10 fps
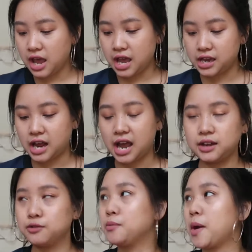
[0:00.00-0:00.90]
And
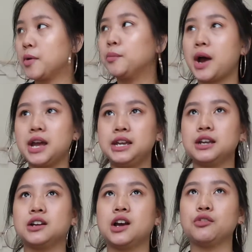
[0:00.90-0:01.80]
I remember
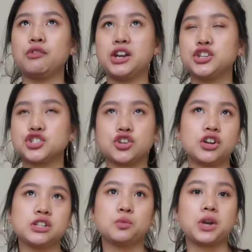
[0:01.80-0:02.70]
buying a red
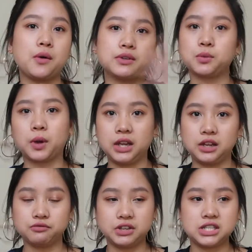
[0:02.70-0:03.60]
shirt when I was working
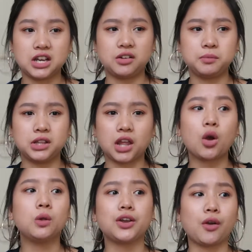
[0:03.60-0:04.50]
in retail and being like,
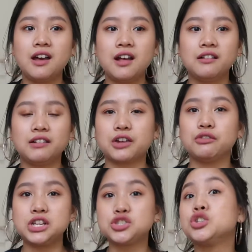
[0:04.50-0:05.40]
holy crap like it
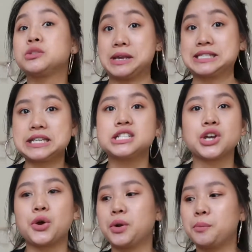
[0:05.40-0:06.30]
really suits my skin
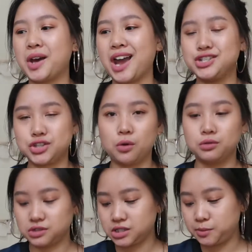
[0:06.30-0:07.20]
tone. But I
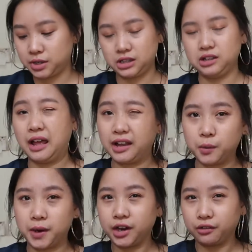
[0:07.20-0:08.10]
don't typically like
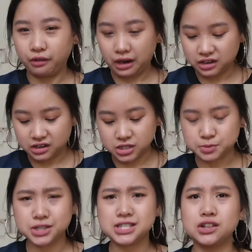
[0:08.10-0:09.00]
wearing red just
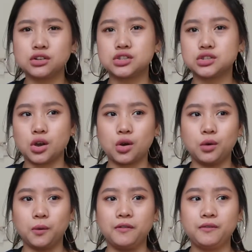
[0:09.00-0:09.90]
because it looks
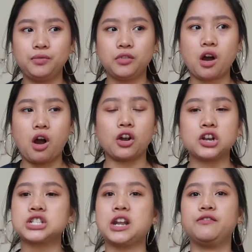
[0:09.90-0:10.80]
so
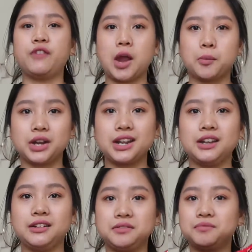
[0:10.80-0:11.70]
harsh and vibrant
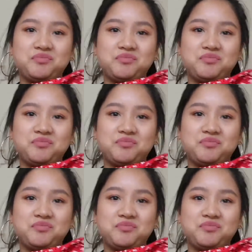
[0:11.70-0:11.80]
and